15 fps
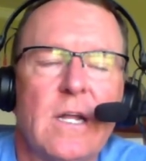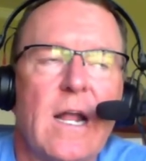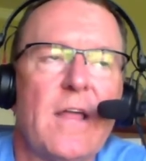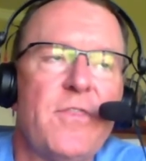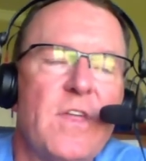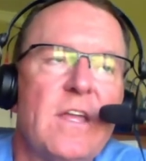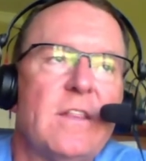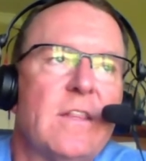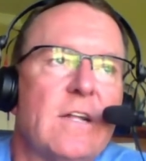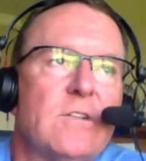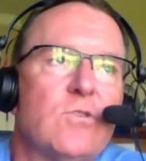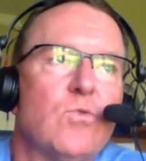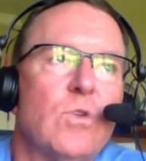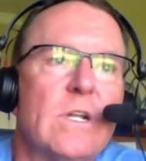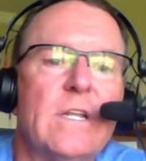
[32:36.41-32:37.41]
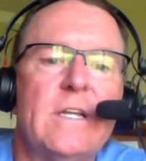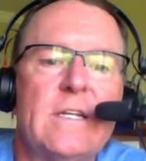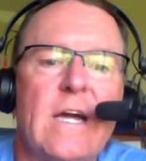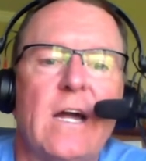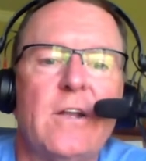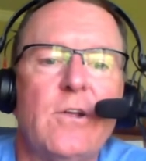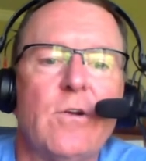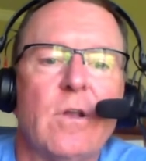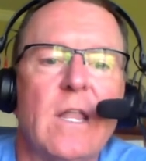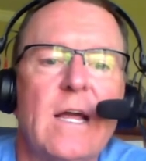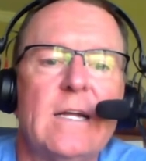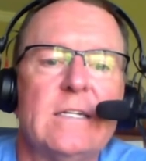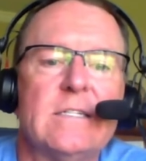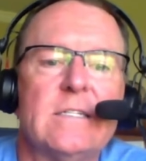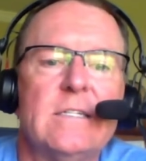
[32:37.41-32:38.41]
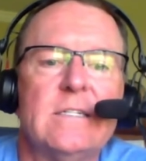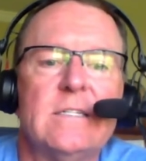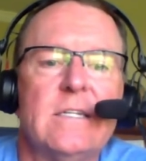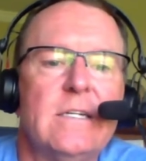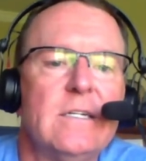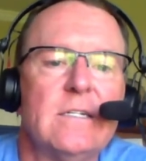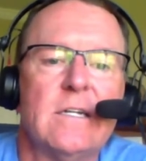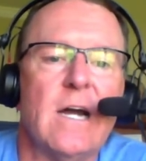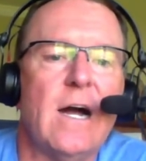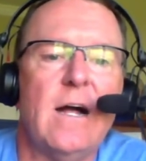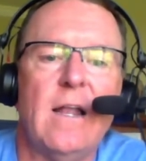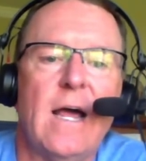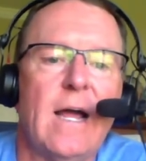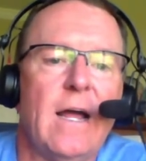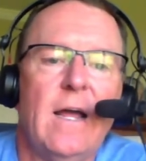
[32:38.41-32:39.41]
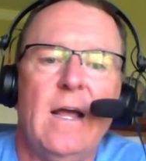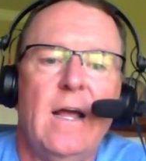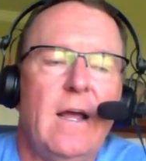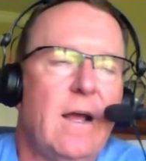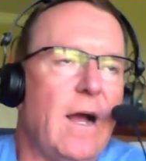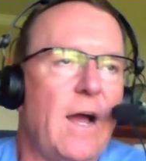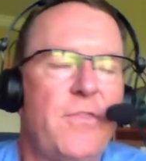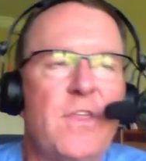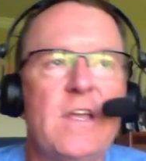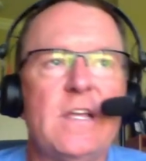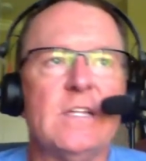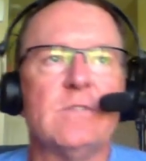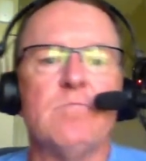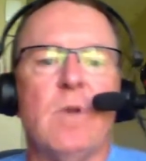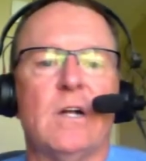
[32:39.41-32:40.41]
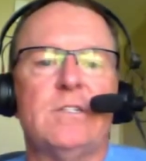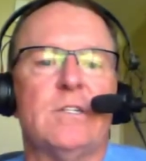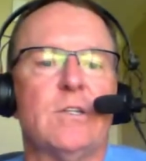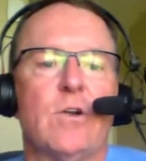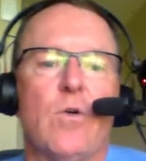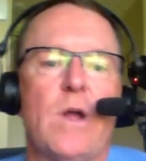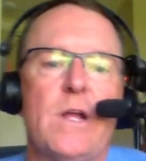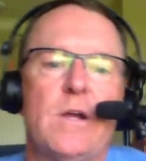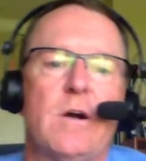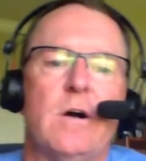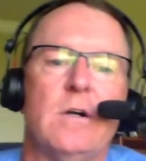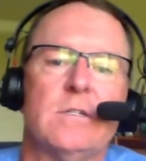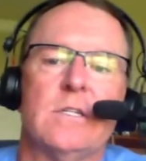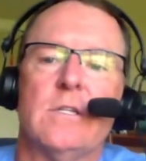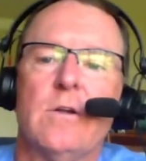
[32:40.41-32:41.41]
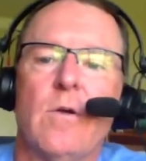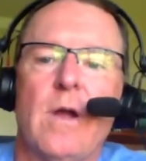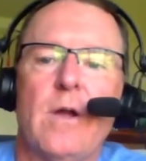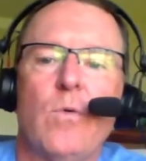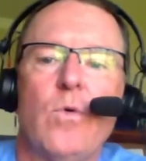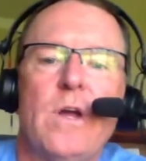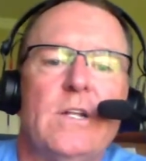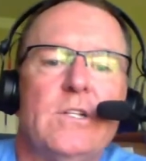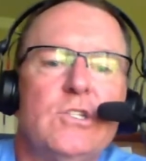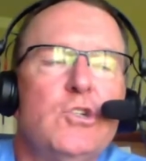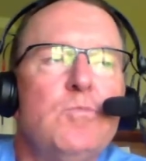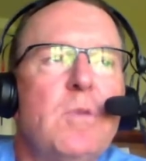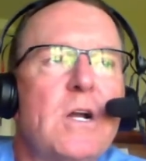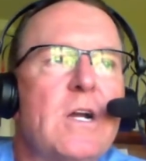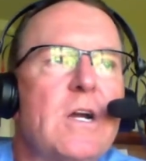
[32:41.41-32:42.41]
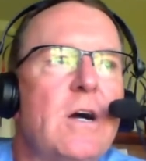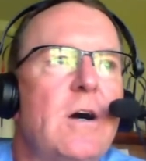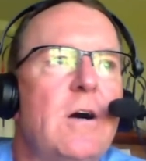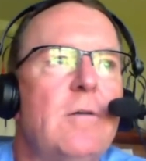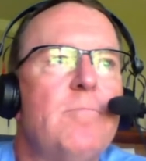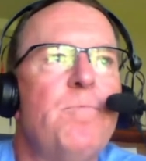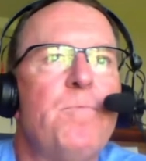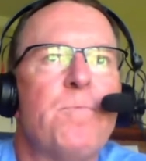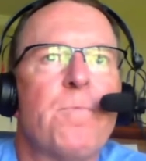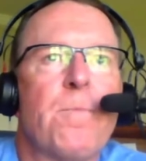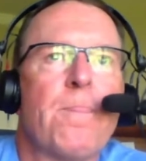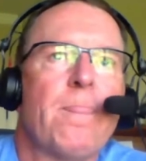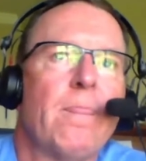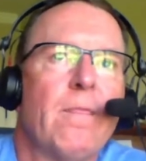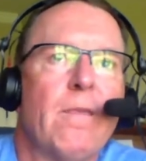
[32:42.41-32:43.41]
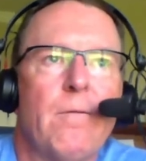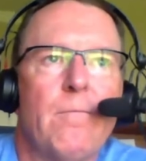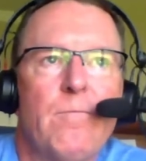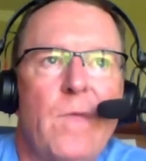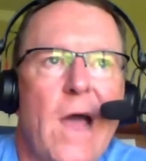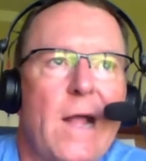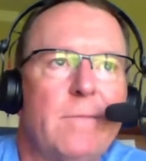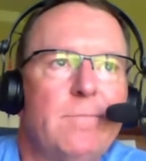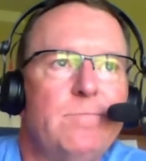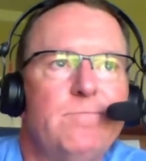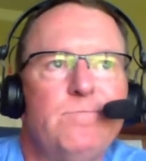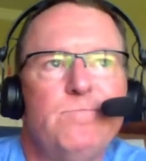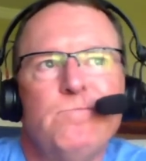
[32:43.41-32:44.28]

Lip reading: And I think that's really kind of your legacy at the end, Kyle. I think as much of the great calls and the great wins, you become that